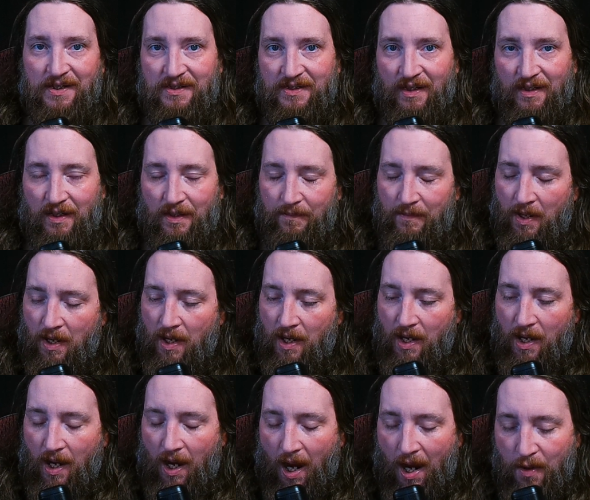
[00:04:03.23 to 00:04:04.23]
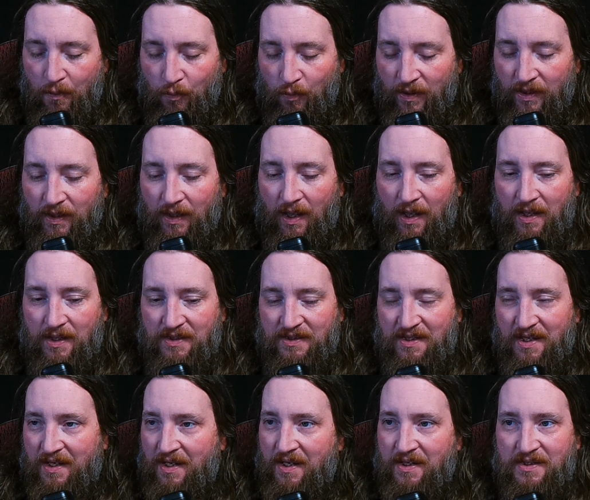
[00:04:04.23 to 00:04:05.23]
time, I realized
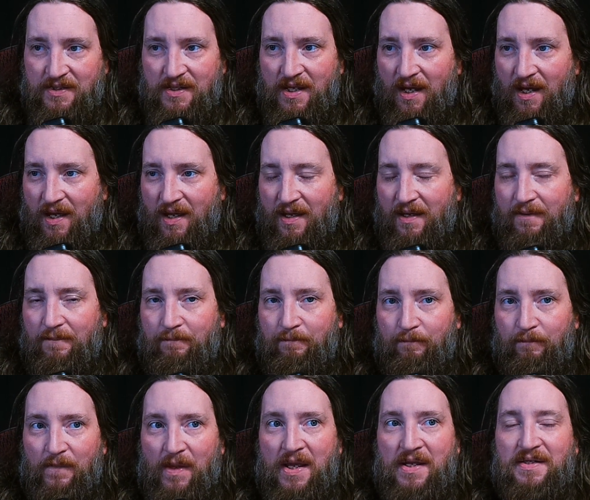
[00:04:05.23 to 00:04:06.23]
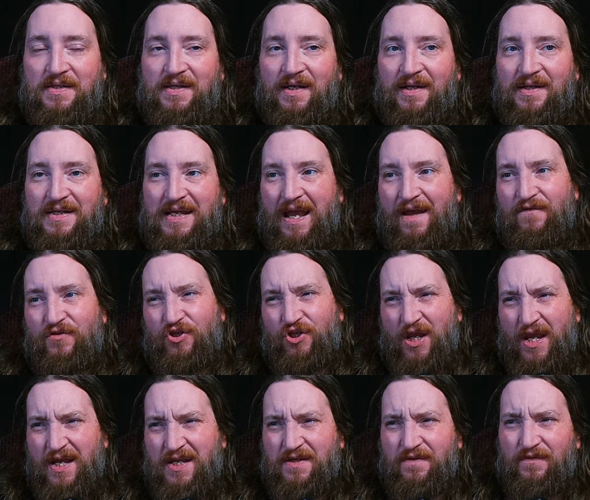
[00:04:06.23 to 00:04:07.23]
that it does have
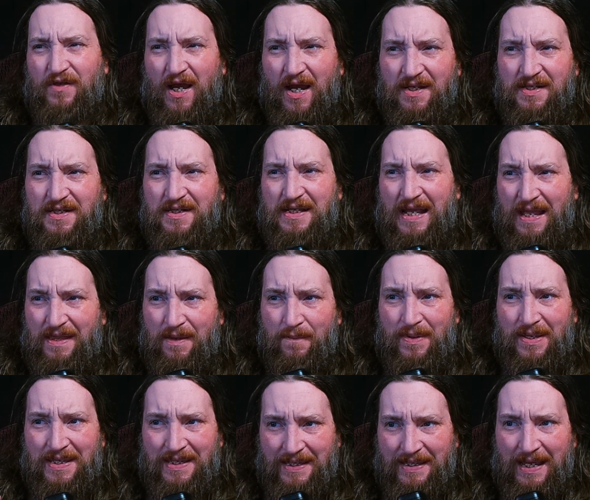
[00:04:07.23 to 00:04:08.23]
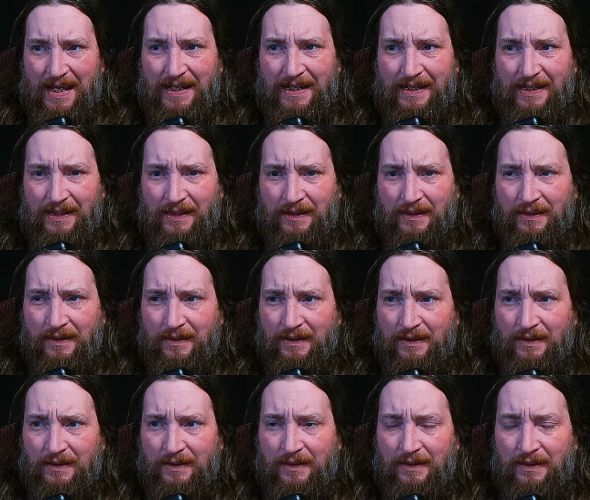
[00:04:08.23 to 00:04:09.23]
shades of Nazis at the beginning,
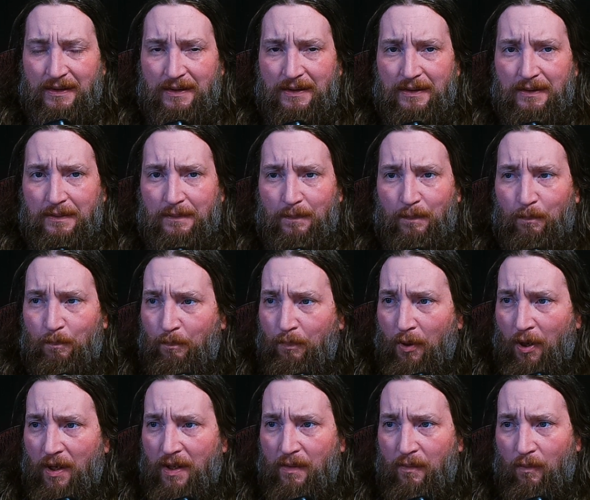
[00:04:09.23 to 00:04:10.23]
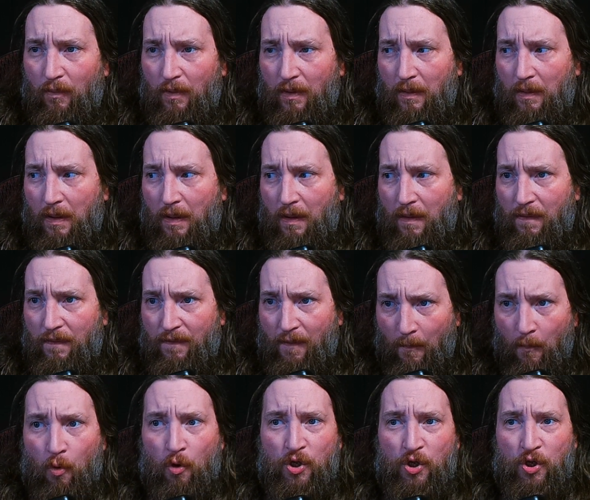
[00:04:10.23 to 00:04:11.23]
but the
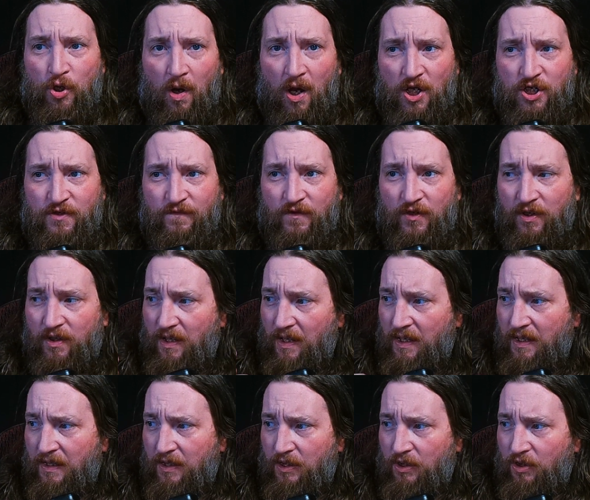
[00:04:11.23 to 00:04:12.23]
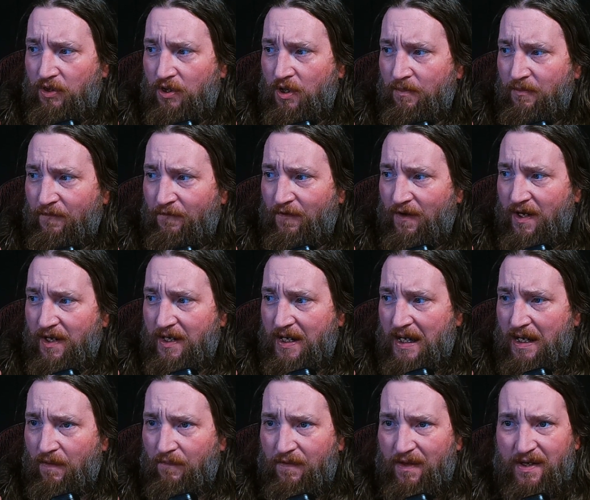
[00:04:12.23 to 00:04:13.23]
more you watch of it, you come to find
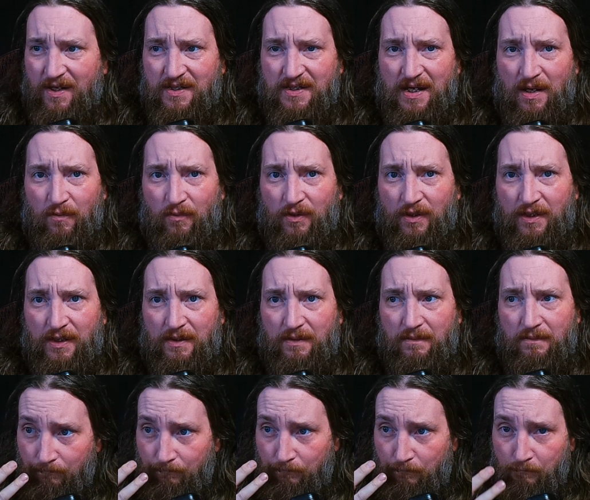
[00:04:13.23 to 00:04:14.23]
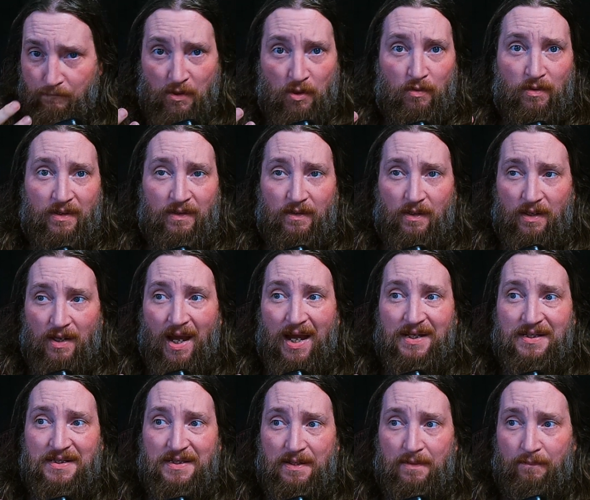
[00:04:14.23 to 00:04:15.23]
out that it's not really mirroring the
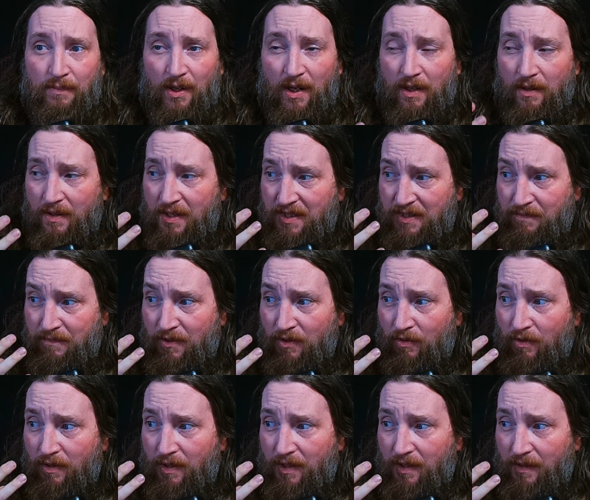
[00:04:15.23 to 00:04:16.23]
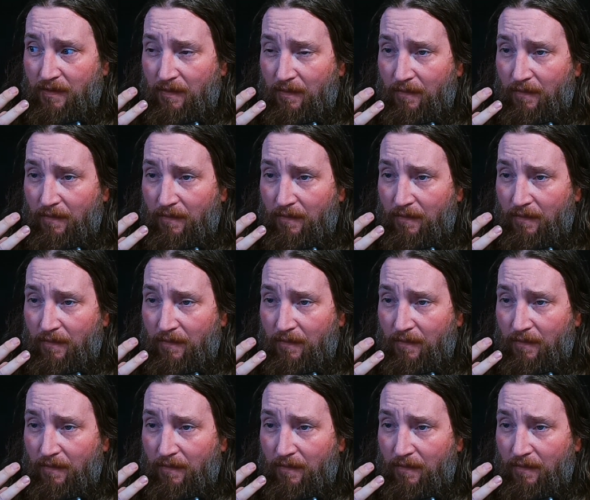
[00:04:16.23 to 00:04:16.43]
Nazi Empire, it's mirroring